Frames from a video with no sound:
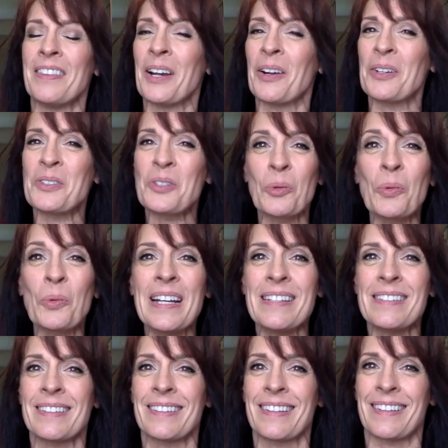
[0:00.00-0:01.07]
There is a
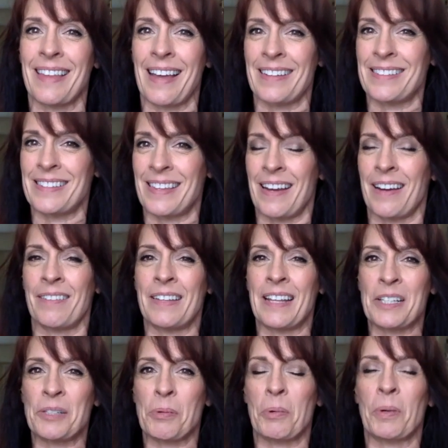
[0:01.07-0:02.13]
reason that that's there, and
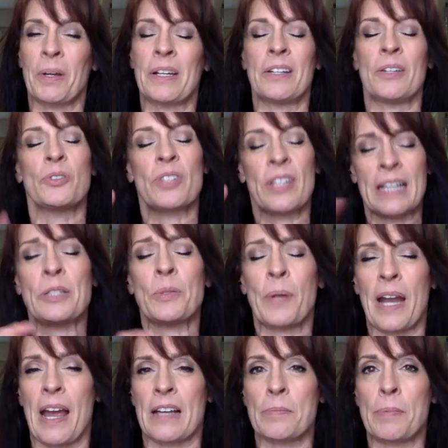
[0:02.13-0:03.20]
that's what we're going to do. So that's what I
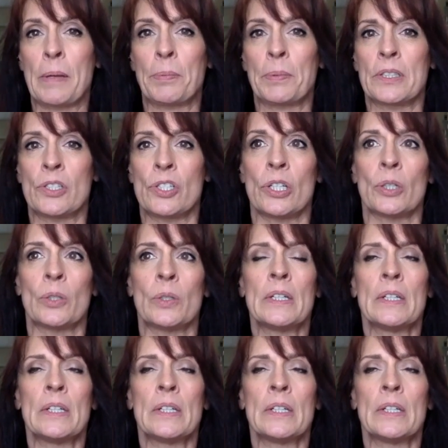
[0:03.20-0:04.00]
ask people to do.